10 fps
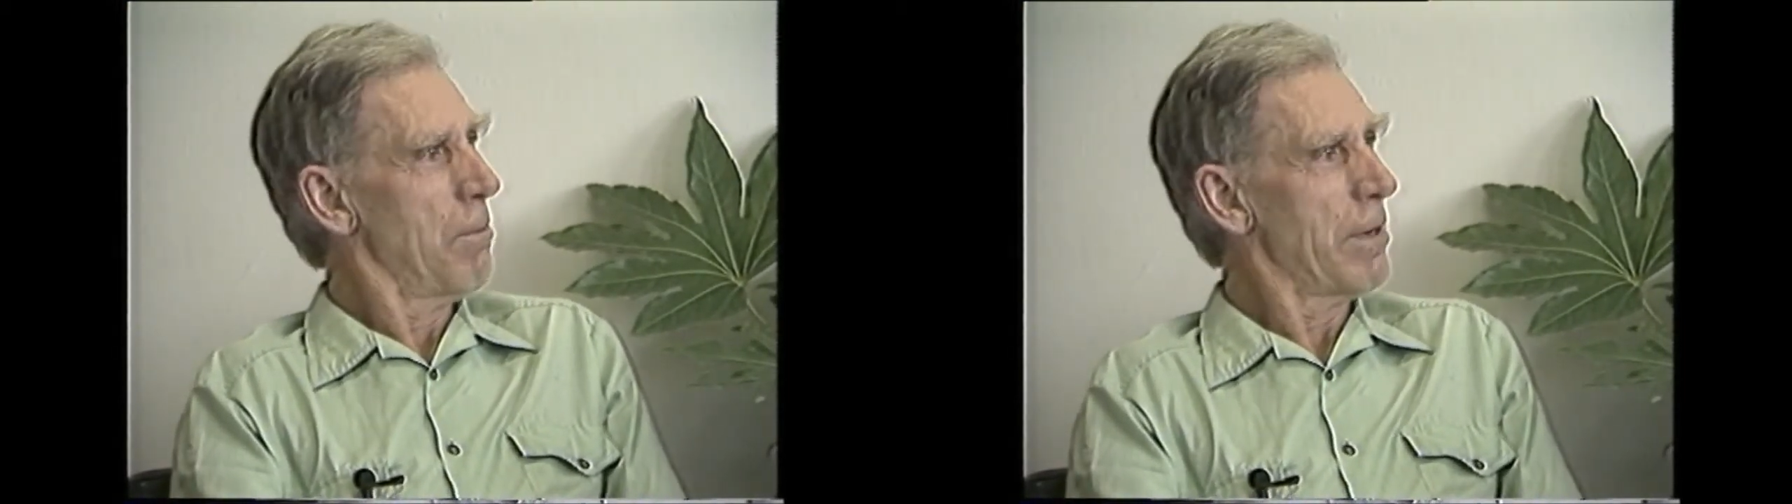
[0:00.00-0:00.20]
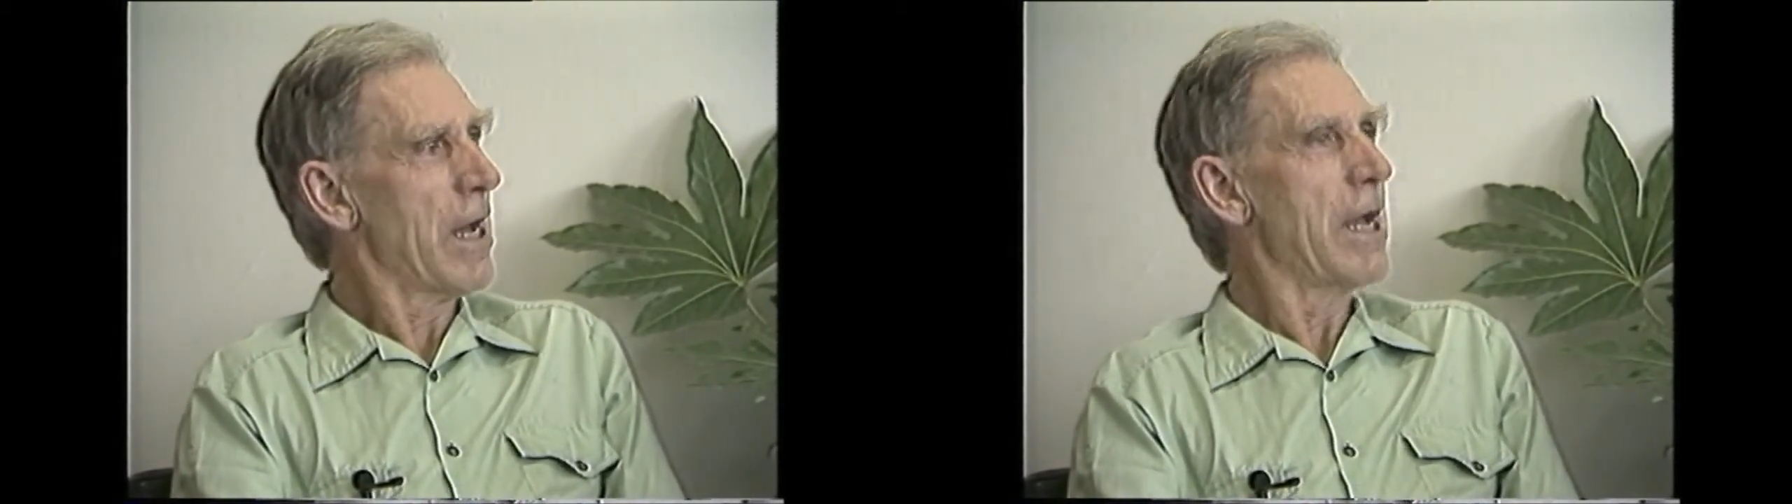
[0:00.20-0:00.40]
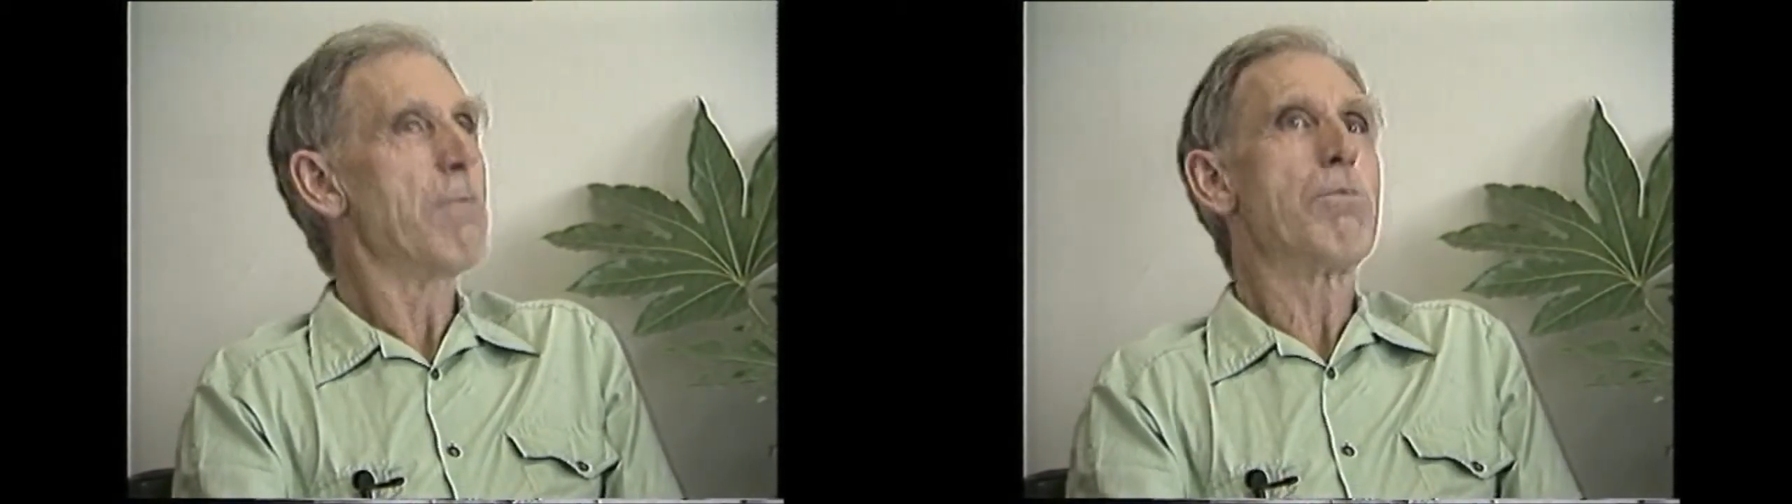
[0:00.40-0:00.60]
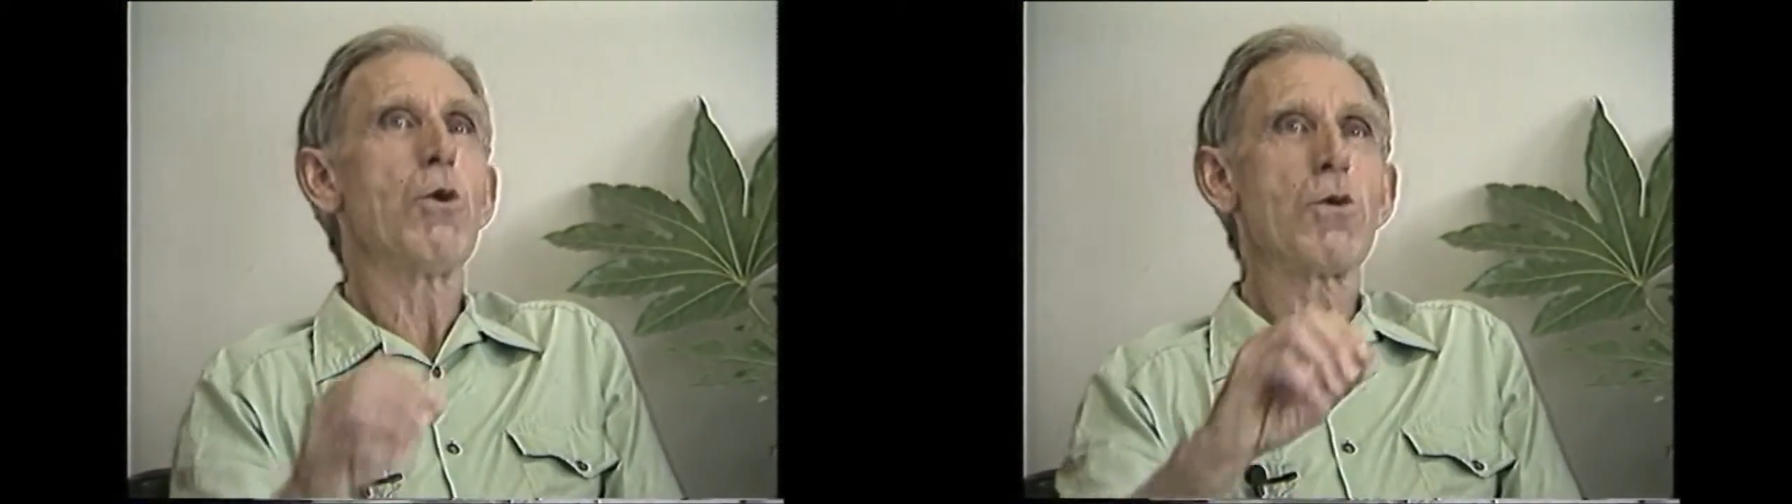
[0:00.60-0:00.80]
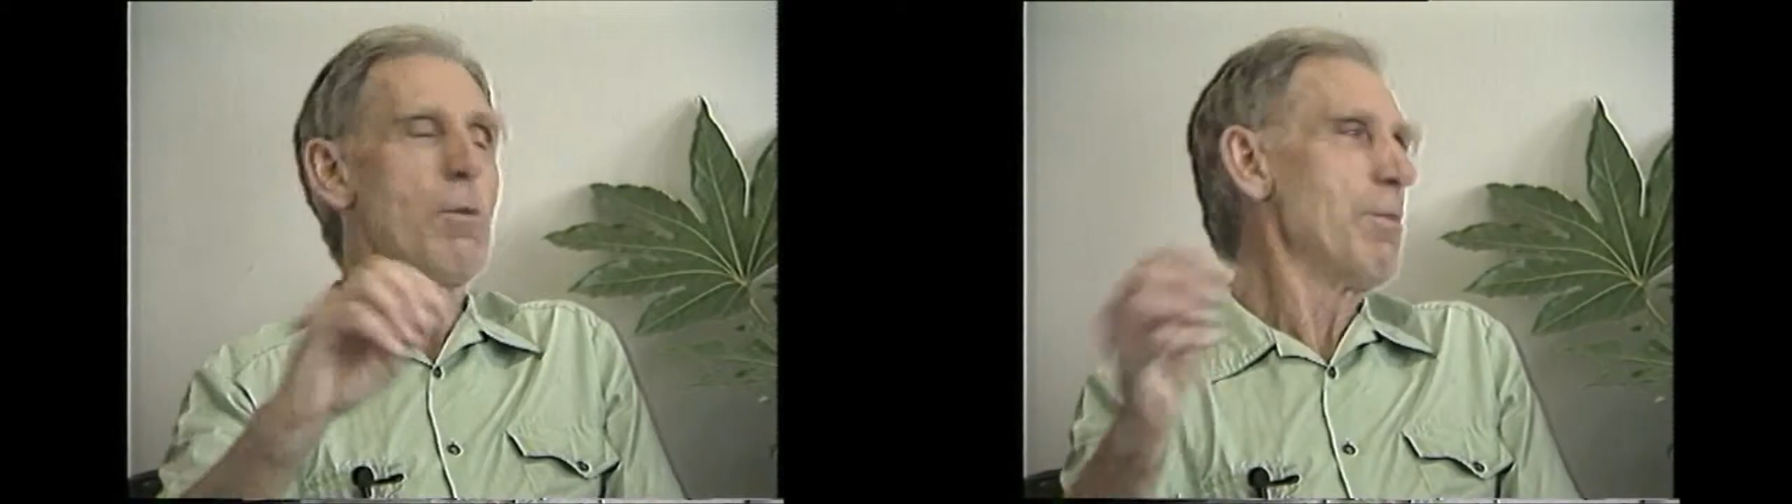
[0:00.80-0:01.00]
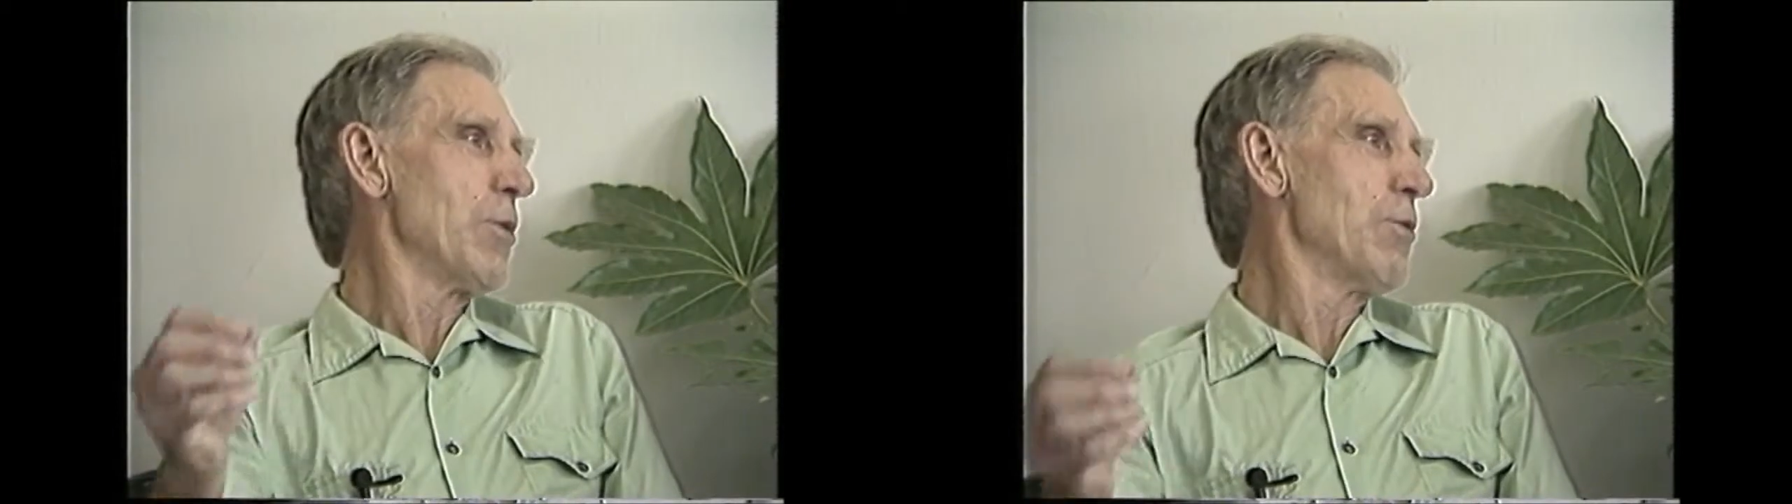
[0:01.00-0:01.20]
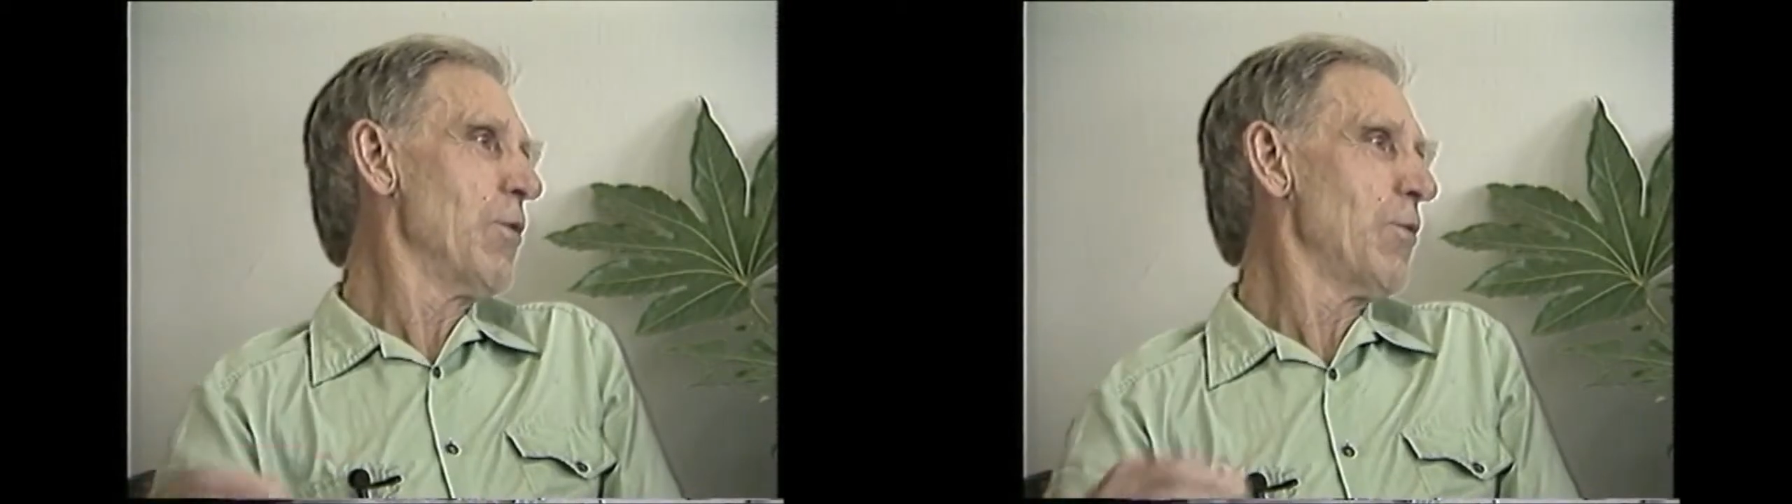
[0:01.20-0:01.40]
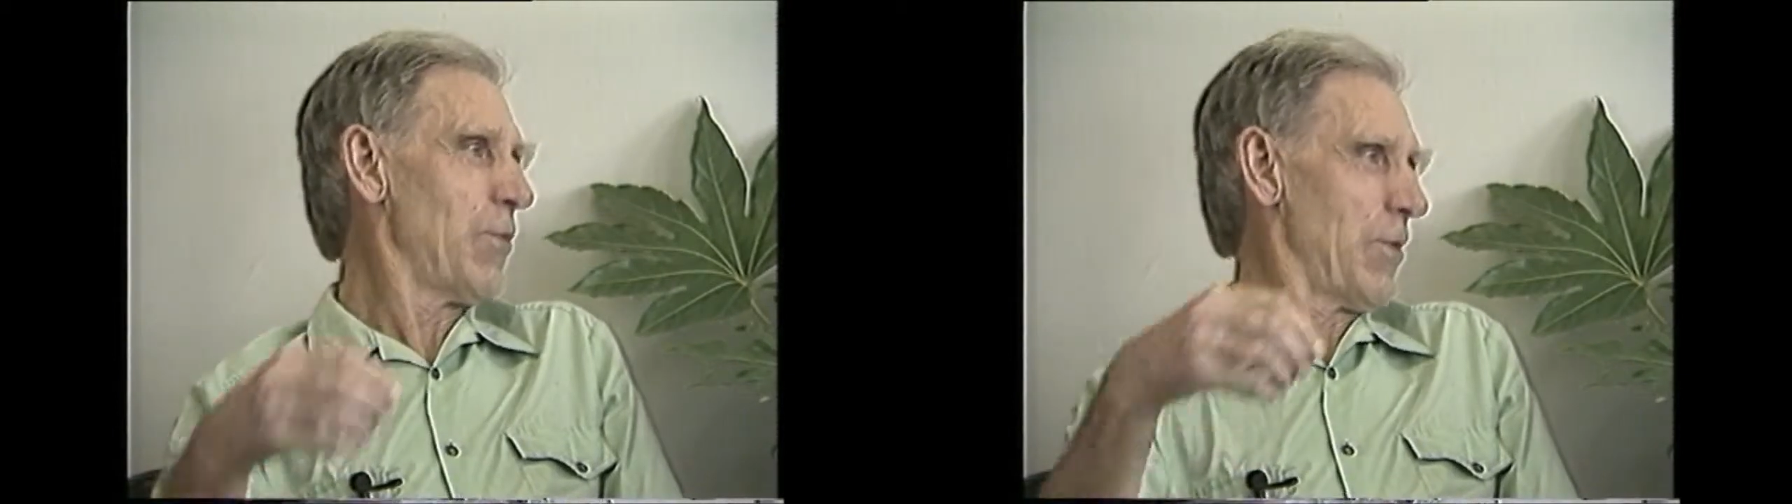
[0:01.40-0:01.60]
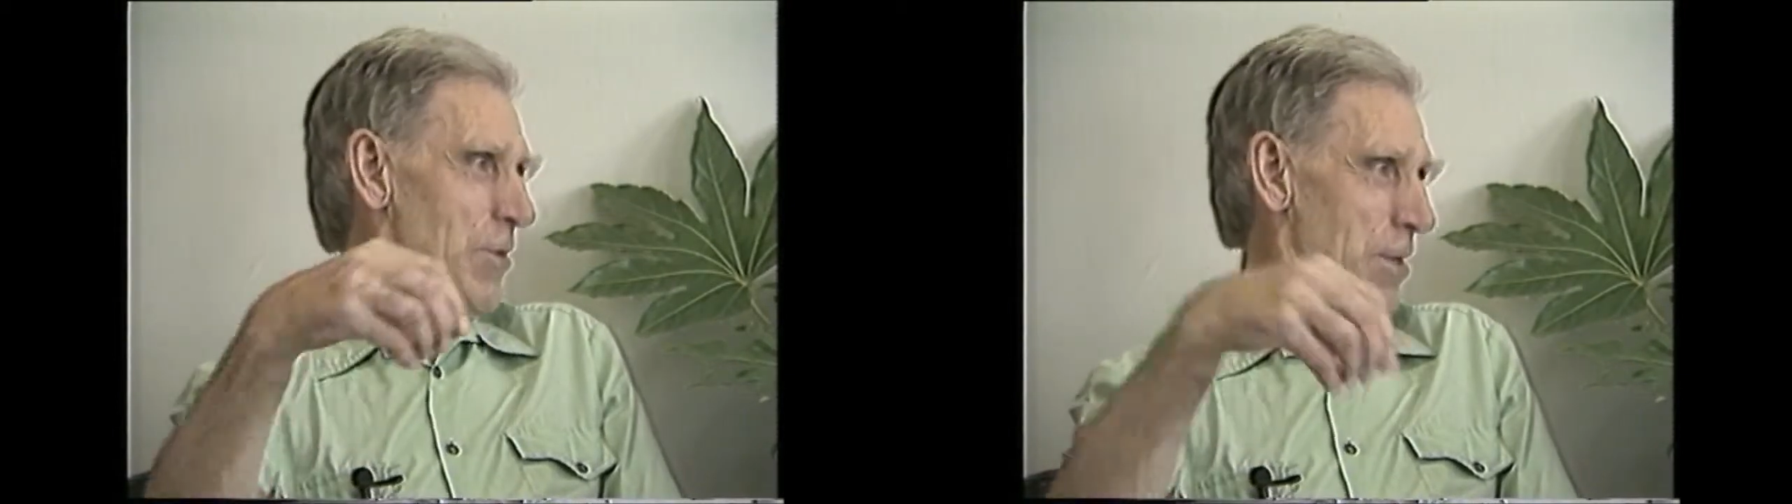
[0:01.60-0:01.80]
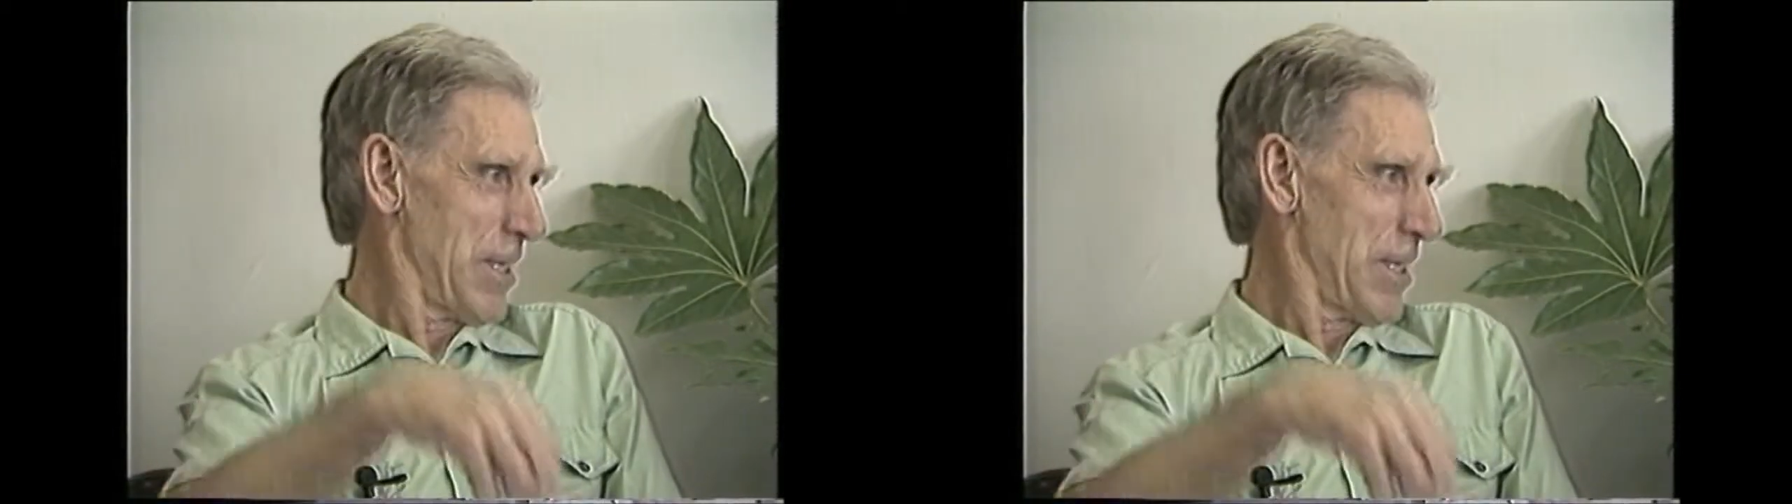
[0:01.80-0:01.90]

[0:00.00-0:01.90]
But I broke open the roof and